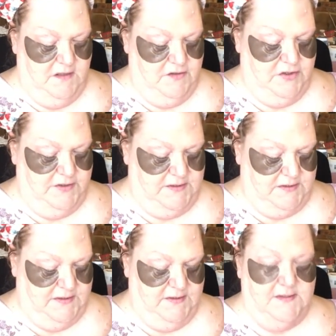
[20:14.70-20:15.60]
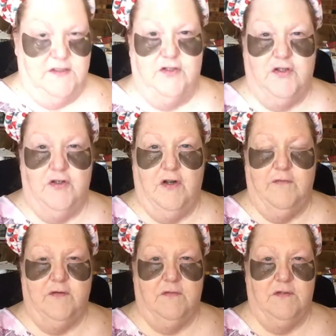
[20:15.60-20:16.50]
just uh, shoot
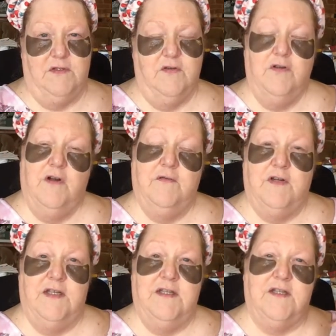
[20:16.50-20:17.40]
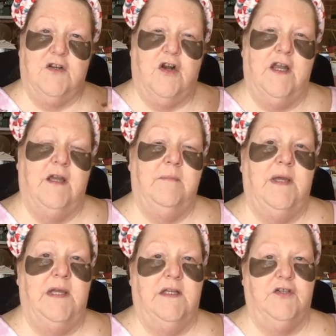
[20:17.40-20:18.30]
over, scoot over to Instagram
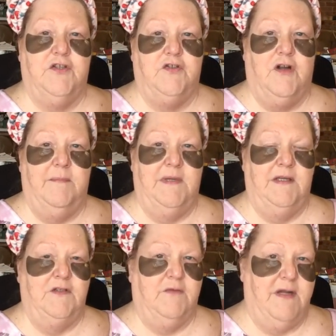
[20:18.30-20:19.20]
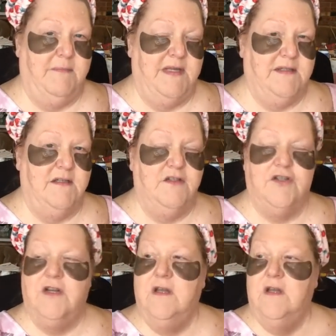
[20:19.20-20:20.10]
and just drop me a direct
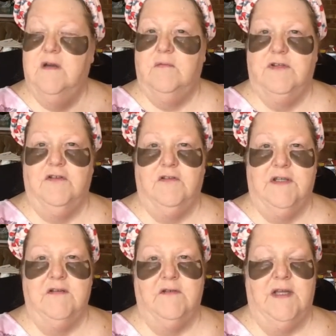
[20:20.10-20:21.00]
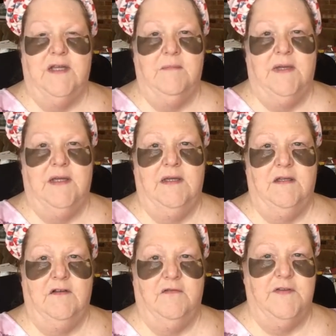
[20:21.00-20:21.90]
message with your legal name
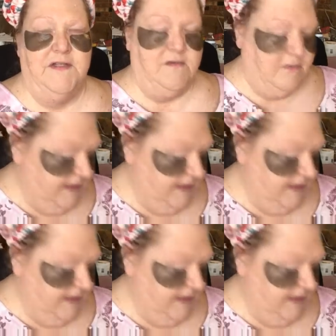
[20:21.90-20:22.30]
and your physical